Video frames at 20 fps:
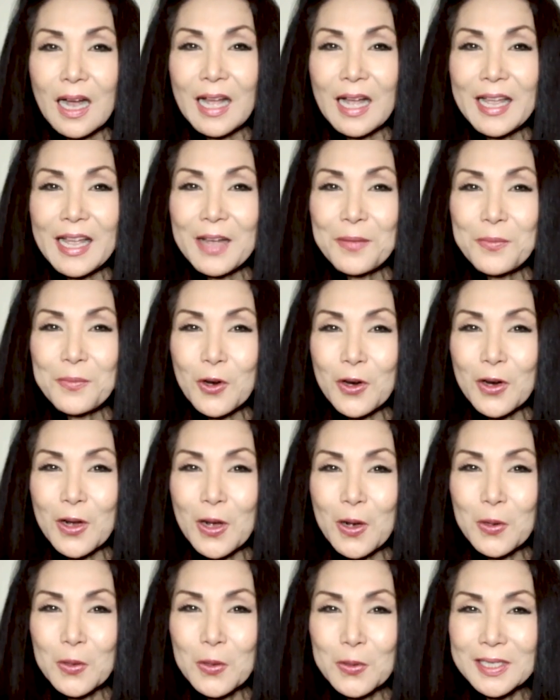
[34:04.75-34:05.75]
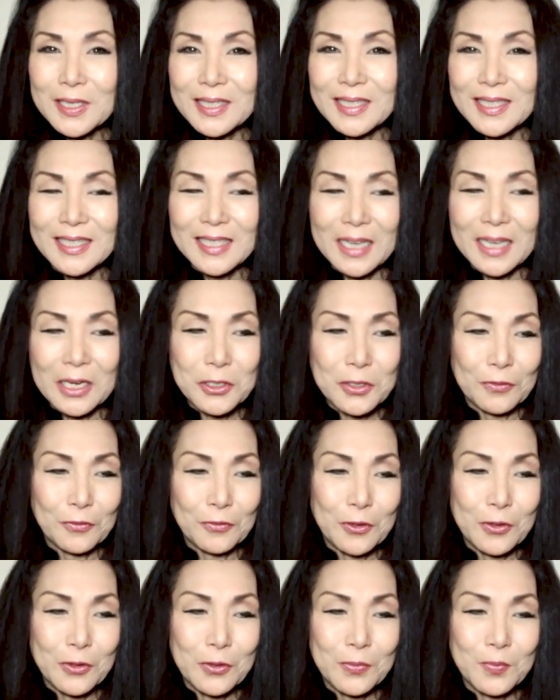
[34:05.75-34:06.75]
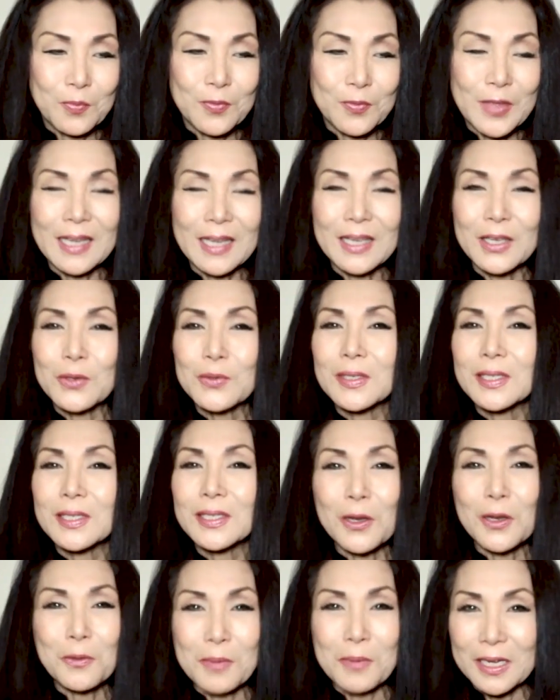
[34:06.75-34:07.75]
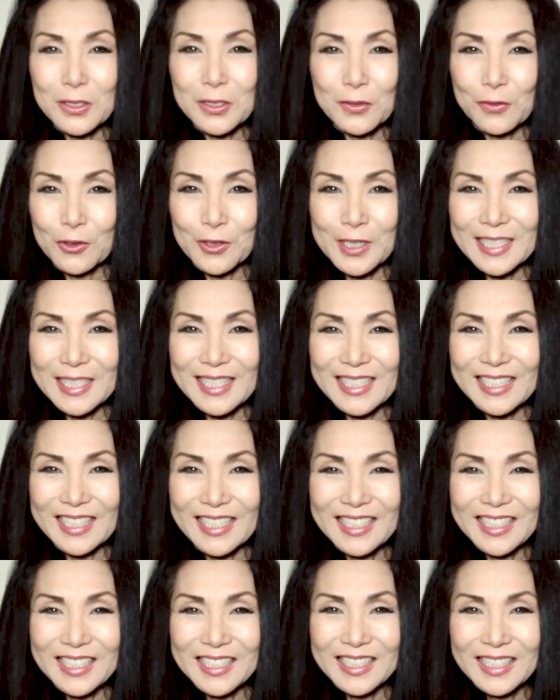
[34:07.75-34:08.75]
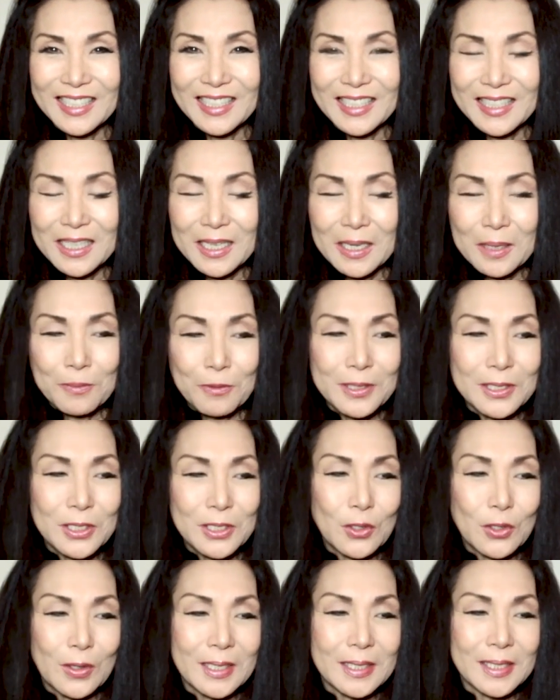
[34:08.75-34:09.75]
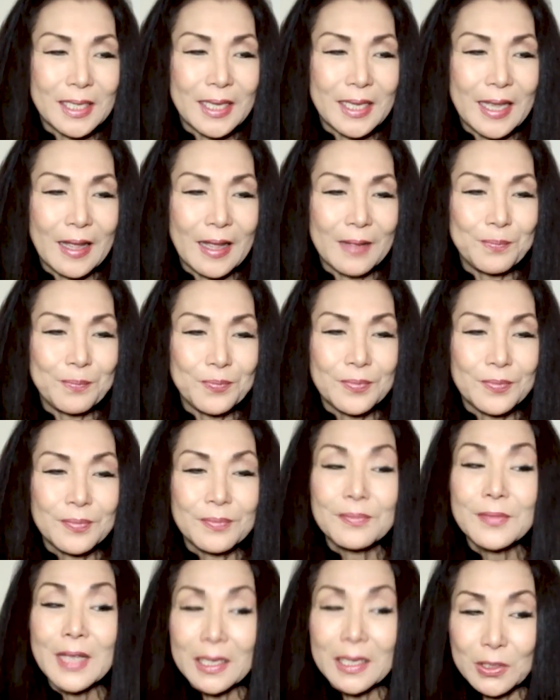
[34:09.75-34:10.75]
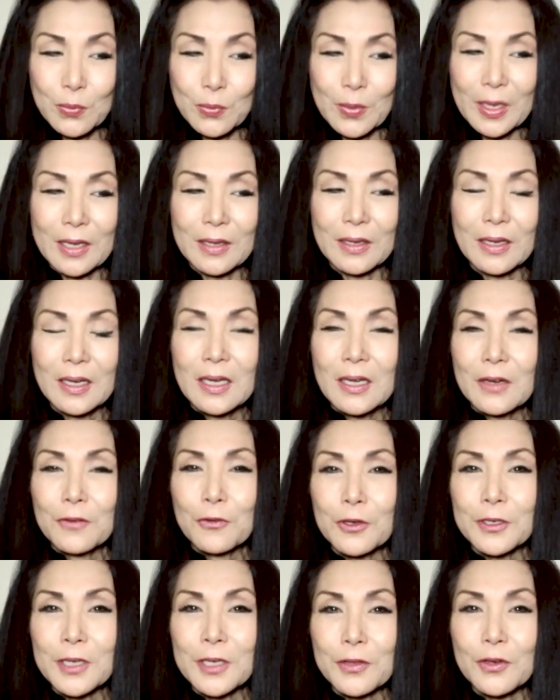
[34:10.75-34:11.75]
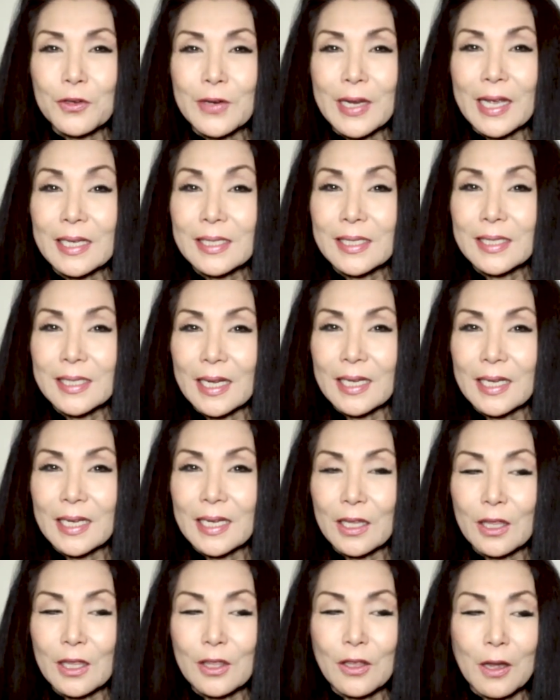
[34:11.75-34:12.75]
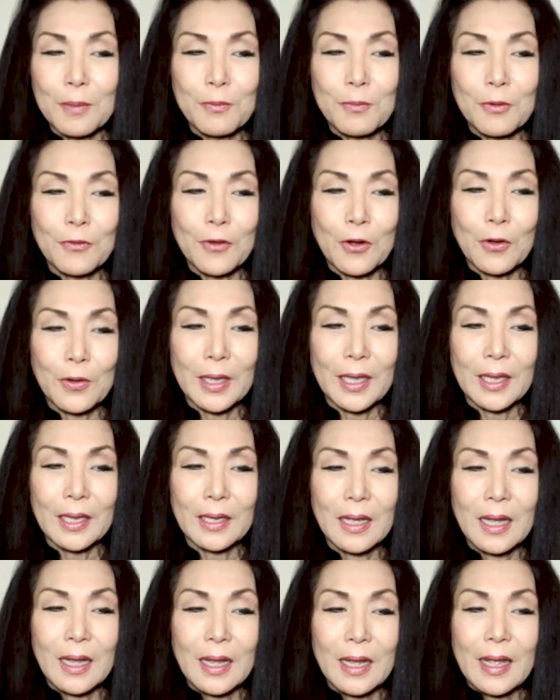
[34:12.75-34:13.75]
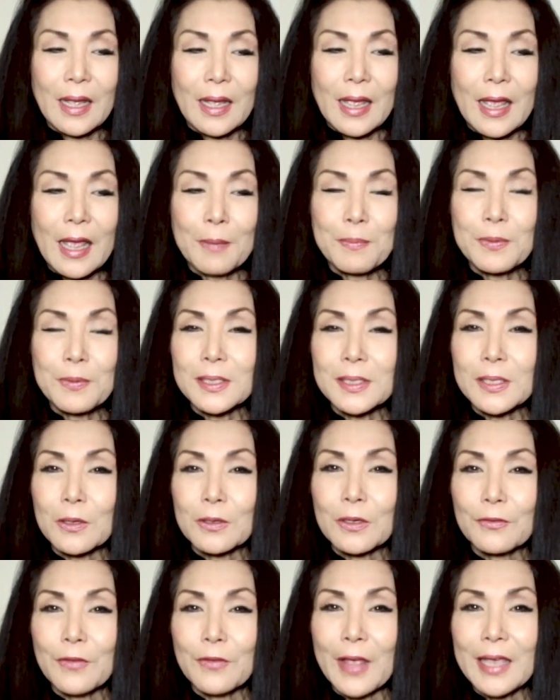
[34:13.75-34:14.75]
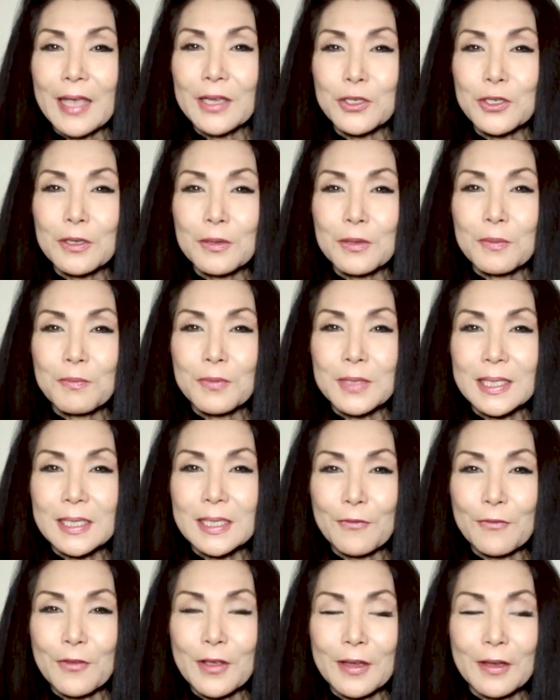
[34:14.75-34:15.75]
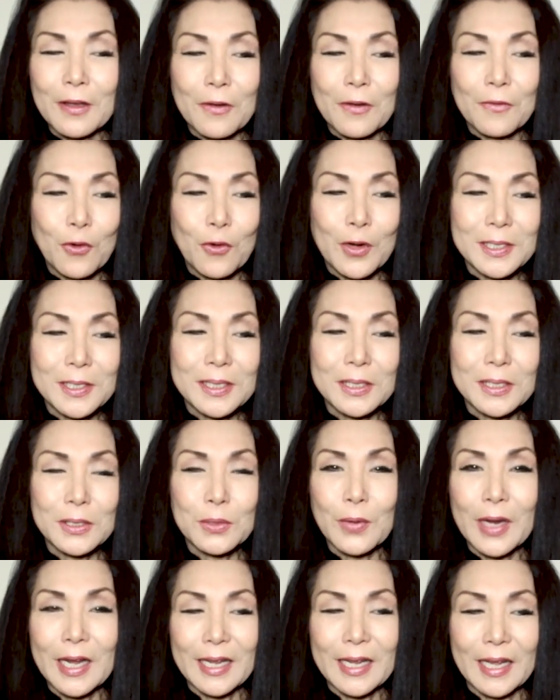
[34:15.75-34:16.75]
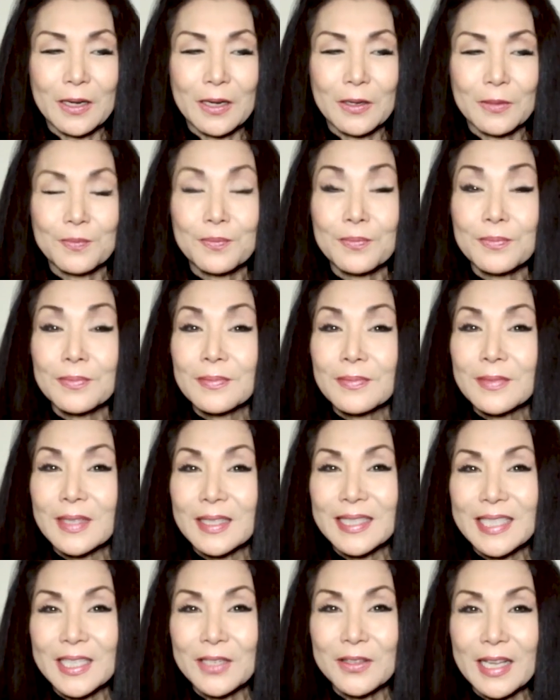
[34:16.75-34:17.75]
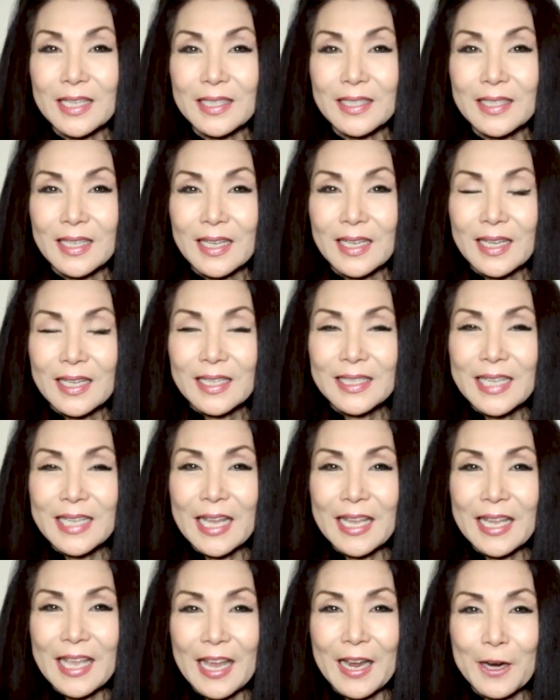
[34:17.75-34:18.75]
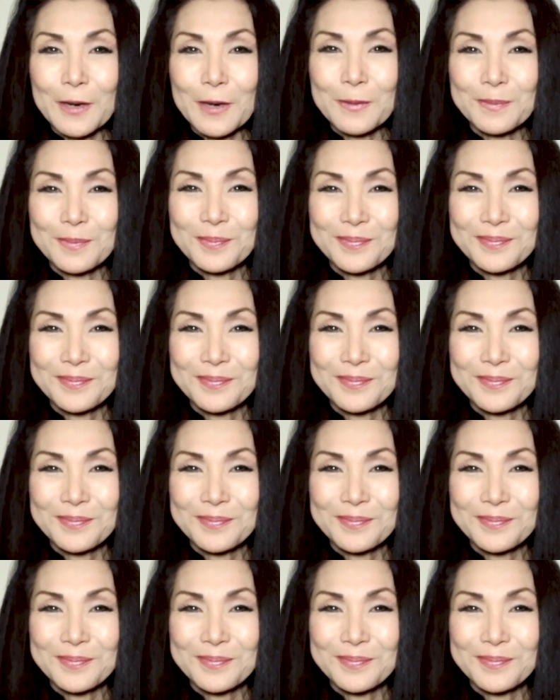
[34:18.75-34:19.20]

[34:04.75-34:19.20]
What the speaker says: I am your host, Sasha Fu. Thank you so much for listening. Please join us again next week for another exciting and thought-provoking episode of Asian Pacific Voices Radio. Until then, take care.